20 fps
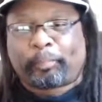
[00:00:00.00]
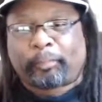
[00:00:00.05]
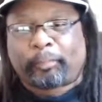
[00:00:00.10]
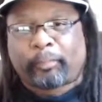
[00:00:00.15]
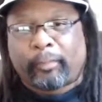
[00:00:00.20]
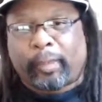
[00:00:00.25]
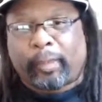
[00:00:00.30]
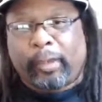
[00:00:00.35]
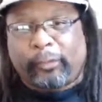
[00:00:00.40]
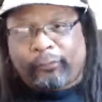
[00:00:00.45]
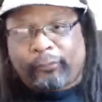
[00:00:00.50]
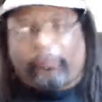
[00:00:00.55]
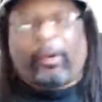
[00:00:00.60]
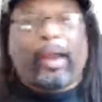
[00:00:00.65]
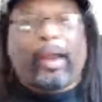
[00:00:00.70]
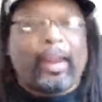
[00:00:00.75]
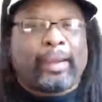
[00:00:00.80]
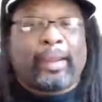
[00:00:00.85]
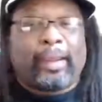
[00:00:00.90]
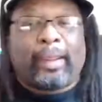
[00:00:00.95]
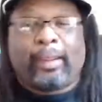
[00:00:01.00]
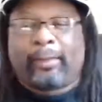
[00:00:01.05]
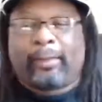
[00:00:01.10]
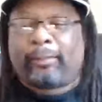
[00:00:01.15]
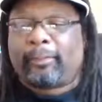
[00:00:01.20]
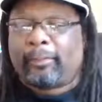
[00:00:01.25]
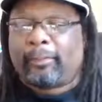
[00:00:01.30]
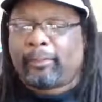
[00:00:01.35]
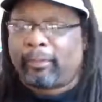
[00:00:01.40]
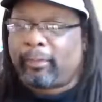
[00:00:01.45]
it's Friday,
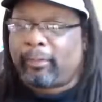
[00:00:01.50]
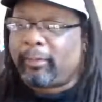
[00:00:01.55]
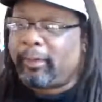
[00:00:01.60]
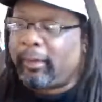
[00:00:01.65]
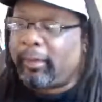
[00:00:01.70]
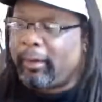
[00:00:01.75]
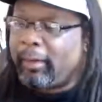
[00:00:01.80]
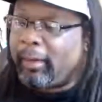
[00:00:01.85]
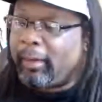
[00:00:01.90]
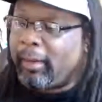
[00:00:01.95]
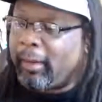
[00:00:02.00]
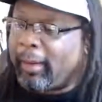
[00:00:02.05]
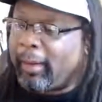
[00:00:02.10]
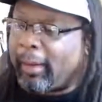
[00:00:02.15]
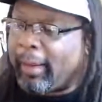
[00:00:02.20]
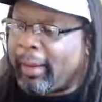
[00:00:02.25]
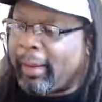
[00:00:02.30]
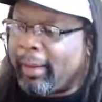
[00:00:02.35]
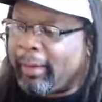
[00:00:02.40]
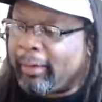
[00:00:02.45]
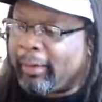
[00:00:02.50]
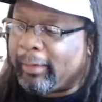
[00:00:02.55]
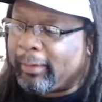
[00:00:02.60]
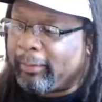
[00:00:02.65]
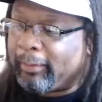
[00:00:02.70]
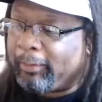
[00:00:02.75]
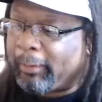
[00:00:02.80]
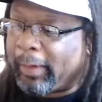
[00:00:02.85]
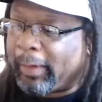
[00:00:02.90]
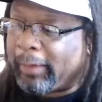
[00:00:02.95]

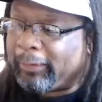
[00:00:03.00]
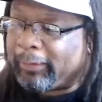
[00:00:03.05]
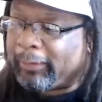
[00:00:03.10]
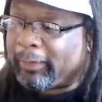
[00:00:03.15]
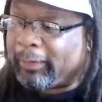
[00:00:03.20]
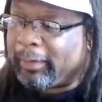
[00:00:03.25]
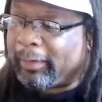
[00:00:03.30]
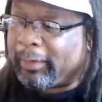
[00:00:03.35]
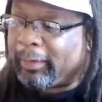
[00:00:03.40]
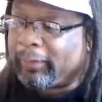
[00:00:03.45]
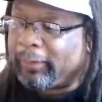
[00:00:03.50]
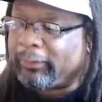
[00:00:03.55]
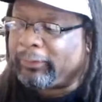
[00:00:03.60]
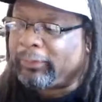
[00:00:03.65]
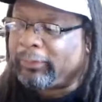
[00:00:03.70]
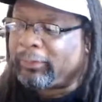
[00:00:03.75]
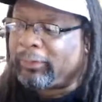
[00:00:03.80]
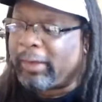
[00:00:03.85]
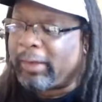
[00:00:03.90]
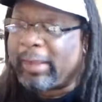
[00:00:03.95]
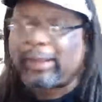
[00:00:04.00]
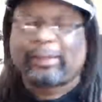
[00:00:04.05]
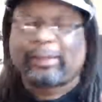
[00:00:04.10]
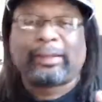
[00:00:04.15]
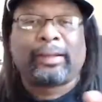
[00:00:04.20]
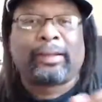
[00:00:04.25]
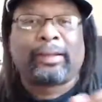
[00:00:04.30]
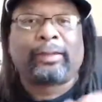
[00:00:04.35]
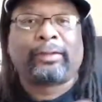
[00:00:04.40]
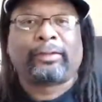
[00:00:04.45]
and basically it's June
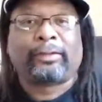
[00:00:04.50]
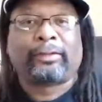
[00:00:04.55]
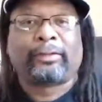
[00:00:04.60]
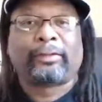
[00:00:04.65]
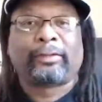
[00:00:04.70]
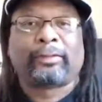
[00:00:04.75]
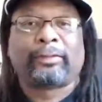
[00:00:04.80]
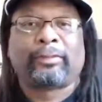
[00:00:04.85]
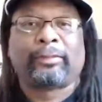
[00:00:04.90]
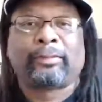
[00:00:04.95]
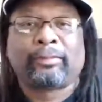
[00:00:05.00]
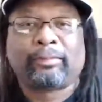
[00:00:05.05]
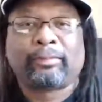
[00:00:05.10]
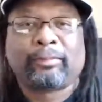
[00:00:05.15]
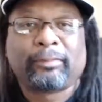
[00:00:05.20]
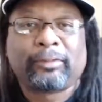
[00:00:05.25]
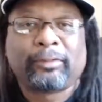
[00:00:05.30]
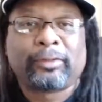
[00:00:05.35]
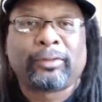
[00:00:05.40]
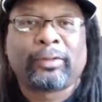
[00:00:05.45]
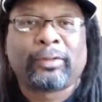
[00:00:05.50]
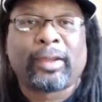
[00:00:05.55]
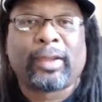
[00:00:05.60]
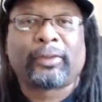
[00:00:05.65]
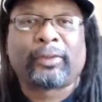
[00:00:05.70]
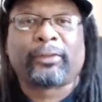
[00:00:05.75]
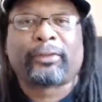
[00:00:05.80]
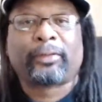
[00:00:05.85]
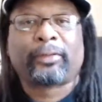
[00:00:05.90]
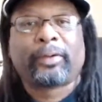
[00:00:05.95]
18th,
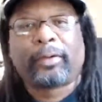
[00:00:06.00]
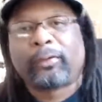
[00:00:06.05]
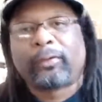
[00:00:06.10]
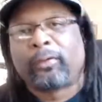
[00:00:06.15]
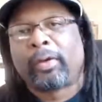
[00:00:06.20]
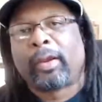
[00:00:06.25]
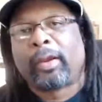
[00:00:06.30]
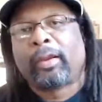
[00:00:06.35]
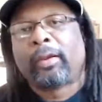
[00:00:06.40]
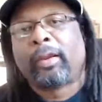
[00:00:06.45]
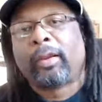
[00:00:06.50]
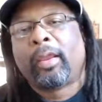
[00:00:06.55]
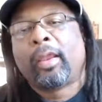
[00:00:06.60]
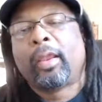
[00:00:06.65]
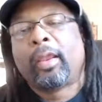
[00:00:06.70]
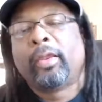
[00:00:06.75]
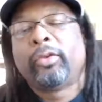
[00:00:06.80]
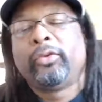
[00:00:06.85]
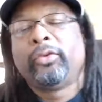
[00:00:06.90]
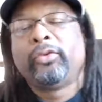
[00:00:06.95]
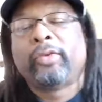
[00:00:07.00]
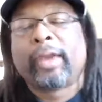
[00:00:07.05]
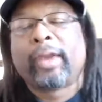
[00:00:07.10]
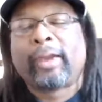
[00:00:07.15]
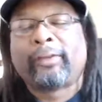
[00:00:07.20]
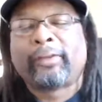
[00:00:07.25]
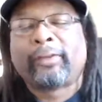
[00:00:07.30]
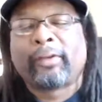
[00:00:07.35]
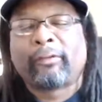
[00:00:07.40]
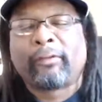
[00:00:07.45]
2021. You
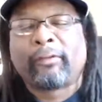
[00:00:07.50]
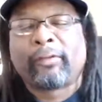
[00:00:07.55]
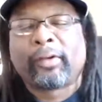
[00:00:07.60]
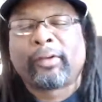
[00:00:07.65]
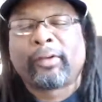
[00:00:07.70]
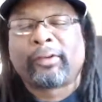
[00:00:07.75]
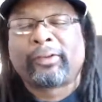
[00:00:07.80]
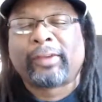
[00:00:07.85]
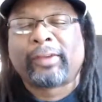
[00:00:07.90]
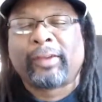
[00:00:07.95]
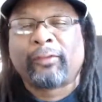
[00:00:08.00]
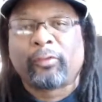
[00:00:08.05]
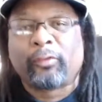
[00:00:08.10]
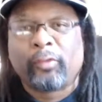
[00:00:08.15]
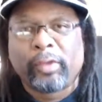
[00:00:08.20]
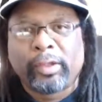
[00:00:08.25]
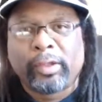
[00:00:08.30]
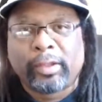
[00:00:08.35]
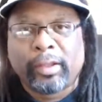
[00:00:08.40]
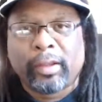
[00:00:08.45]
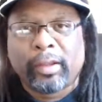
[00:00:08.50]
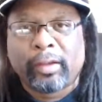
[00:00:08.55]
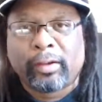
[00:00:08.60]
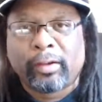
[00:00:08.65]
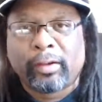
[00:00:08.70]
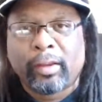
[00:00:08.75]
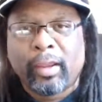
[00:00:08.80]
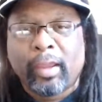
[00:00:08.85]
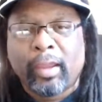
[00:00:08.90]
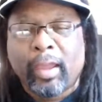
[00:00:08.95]
guys have a very safe weekend.
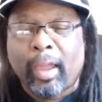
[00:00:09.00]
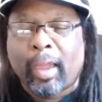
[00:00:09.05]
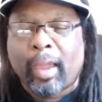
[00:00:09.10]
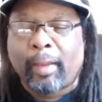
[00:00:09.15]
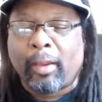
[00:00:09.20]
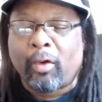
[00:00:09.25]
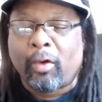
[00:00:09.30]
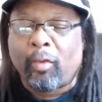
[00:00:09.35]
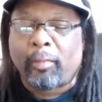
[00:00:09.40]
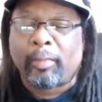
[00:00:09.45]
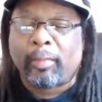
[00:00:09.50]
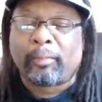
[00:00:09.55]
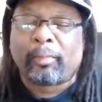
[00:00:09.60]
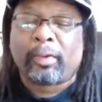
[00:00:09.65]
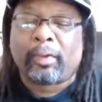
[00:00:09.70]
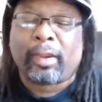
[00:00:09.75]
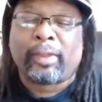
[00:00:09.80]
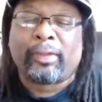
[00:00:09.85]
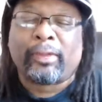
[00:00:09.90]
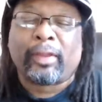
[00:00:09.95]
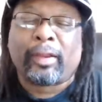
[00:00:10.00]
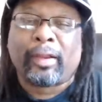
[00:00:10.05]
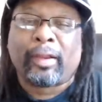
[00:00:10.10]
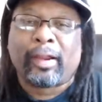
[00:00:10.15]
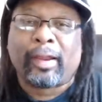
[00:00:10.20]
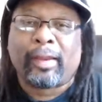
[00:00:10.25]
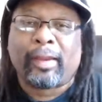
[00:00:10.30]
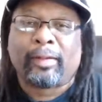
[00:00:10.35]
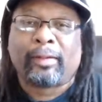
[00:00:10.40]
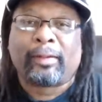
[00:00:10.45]
I hope and pray that
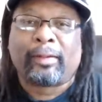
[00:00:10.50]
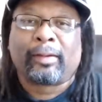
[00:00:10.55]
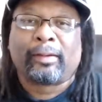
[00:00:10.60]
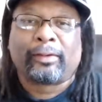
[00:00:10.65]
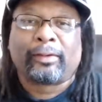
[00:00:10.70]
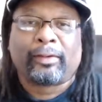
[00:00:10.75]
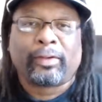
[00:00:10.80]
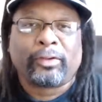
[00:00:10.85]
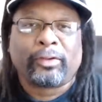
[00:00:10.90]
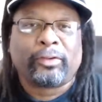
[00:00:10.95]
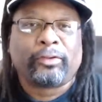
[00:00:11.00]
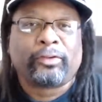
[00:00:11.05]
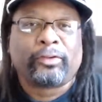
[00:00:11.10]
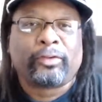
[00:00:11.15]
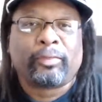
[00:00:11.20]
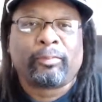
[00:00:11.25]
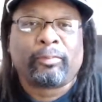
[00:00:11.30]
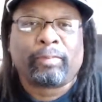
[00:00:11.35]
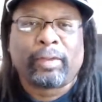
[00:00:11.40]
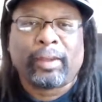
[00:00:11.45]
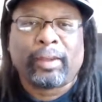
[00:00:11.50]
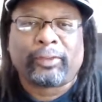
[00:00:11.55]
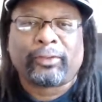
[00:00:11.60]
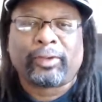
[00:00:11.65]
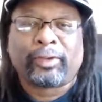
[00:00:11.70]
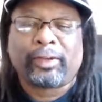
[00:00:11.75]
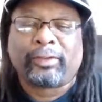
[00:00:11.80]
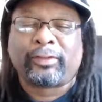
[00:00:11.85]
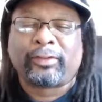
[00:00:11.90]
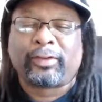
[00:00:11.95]
God continues to bless
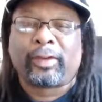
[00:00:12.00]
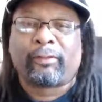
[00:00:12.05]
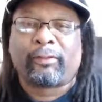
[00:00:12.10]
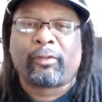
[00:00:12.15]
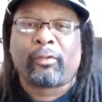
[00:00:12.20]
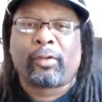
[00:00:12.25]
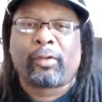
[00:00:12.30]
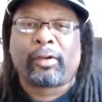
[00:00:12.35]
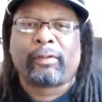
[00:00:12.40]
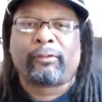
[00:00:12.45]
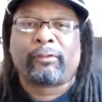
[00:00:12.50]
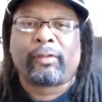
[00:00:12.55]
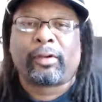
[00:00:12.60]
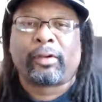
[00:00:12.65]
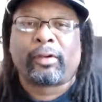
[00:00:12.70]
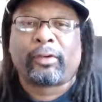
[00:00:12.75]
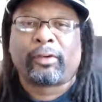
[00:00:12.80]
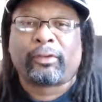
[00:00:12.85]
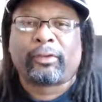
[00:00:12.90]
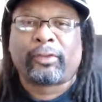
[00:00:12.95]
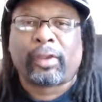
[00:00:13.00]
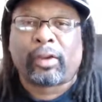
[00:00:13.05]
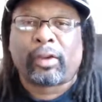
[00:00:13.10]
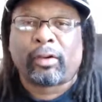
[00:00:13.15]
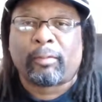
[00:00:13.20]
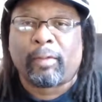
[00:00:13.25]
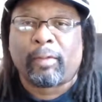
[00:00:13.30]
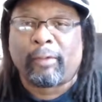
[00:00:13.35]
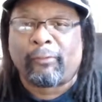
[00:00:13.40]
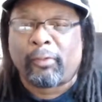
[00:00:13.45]
each and every one of you under the sound
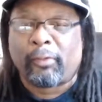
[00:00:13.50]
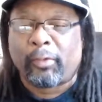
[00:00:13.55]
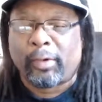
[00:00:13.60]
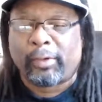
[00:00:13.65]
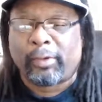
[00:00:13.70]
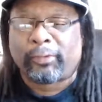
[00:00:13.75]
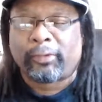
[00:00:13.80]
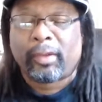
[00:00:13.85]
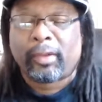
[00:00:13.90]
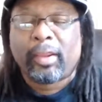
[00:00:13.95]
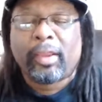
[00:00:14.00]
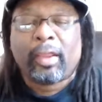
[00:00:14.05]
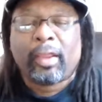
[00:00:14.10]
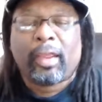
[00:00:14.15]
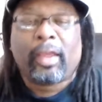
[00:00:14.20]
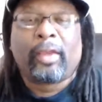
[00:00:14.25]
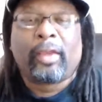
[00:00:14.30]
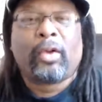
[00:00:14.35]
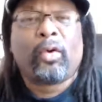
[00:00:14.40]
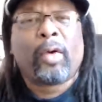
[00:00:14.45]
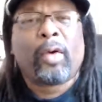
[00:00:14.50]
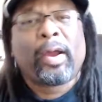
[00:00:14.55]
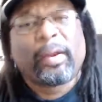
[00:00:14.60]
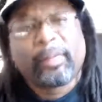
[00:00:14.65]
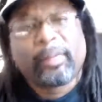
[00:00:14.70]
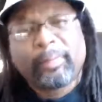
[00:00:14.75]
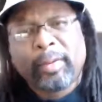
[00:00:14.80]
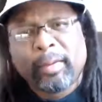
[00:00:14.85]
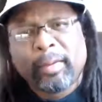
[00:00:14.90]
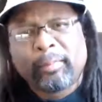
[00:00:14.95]
of my voice, and go out
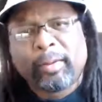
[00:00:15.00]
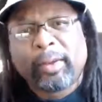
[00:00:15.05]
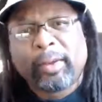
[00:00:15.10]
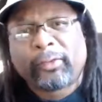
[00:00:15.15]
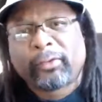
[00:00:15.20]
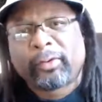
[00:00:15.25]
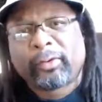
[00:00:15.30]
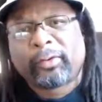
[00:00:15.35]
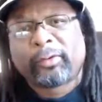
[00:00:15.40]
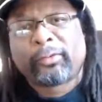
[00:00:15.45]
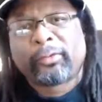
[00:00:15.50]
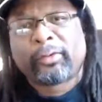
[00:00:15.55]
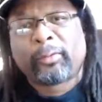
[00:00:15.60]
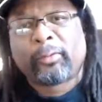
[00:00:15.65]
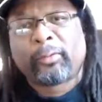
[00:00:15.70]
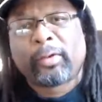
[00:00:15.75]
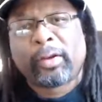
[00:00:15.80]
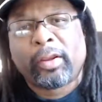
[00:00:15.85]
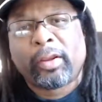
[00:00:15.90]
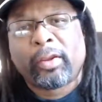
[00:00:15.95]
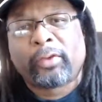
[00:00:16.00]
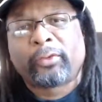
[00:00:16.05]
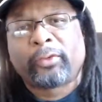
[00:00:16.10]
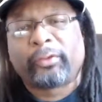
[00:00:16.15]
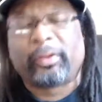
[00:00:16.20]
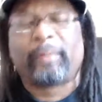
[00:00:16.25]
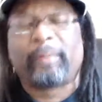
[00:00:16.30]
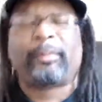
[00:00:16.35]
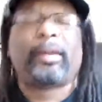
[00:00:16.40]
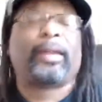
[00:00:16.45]
and be a blessing to someone else.
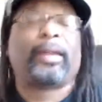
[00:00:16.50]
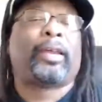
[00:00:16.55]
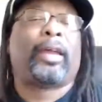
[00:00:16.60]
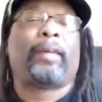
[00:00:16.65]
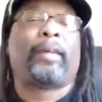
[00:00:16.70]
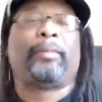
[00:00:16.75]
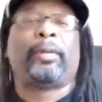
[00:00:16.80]
It may not be